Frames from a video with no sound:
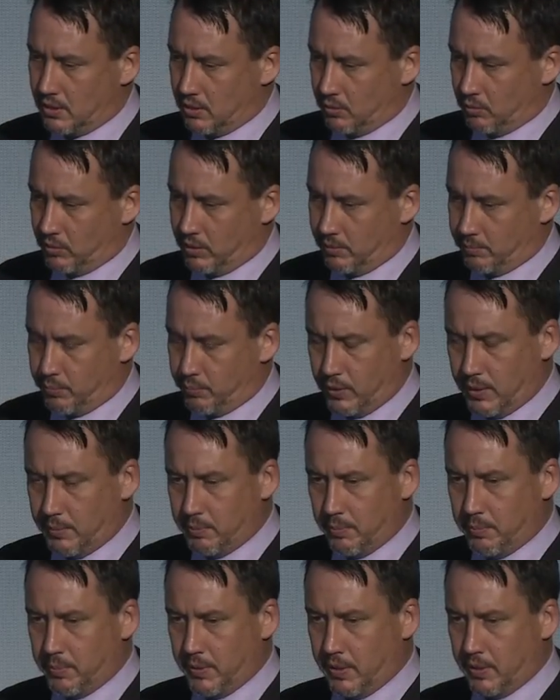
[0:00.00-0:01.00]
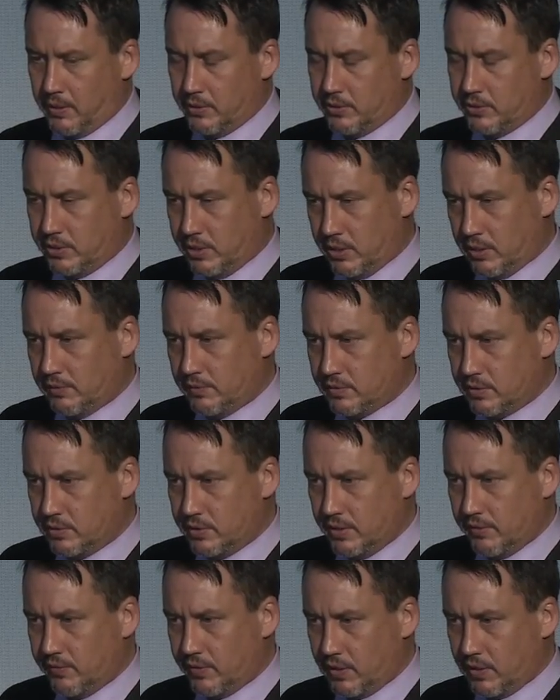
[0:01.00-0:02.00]
with a pre-prepared sheriff's
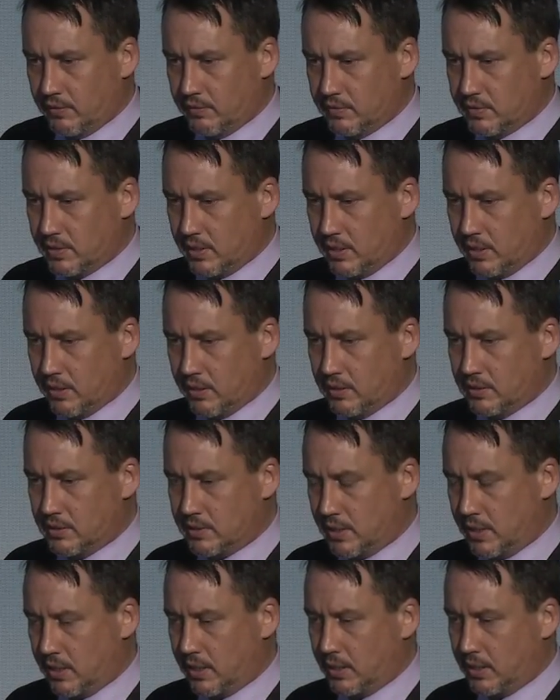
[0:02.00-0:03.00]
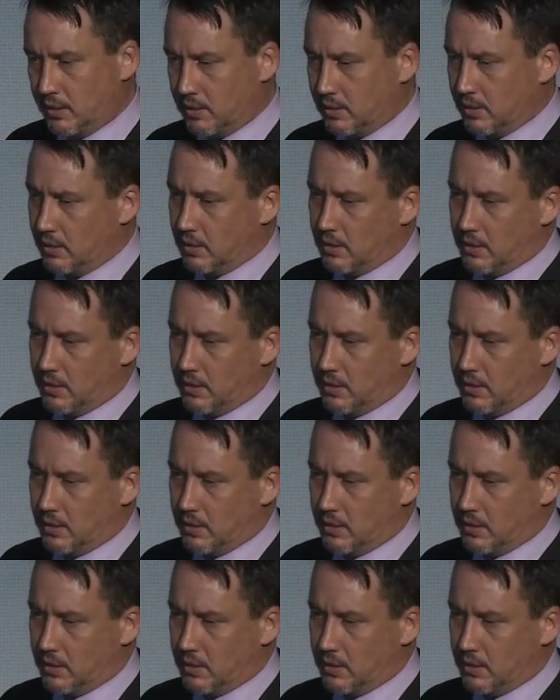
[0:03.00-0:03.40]
certificate of sale saying,